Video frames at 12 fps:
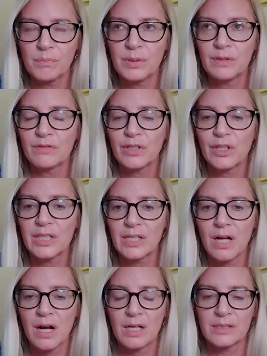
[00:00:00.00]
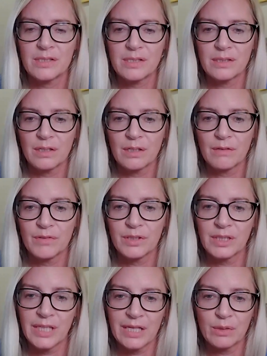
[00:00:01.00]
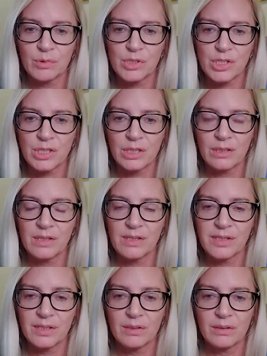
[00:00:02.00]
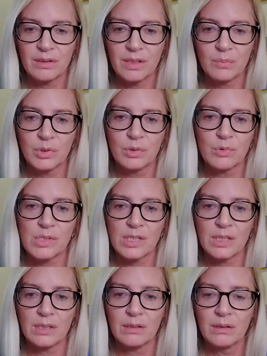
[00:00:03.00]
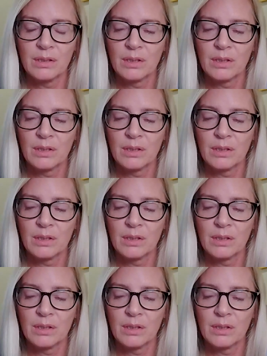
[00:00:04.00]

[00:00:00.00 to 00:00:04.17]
be very cognizant of the languaging that I'm using.